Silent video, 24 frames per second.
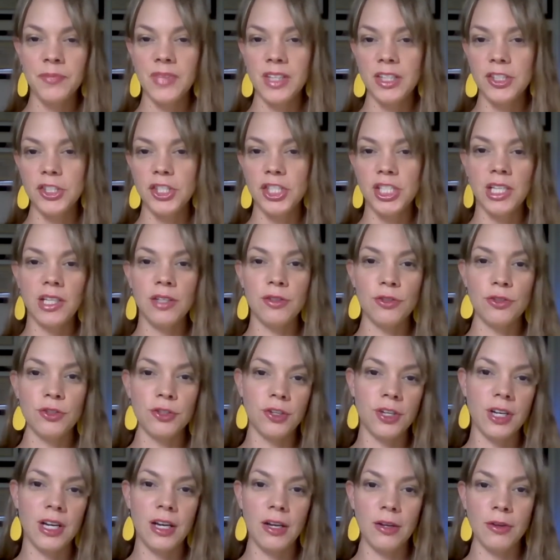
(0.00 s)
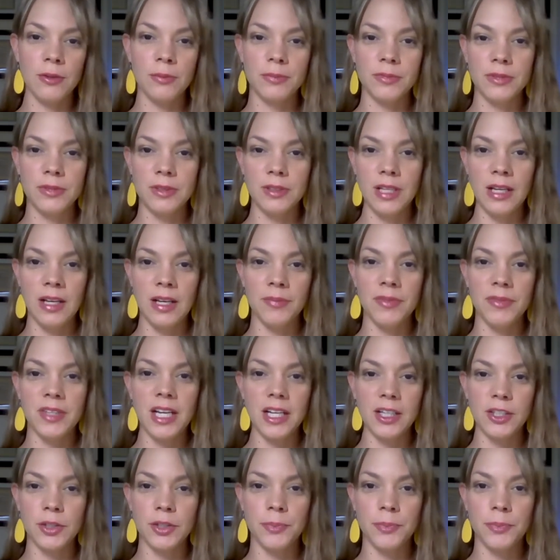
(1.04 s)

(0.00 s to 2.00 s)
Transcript: genes, or how Dr.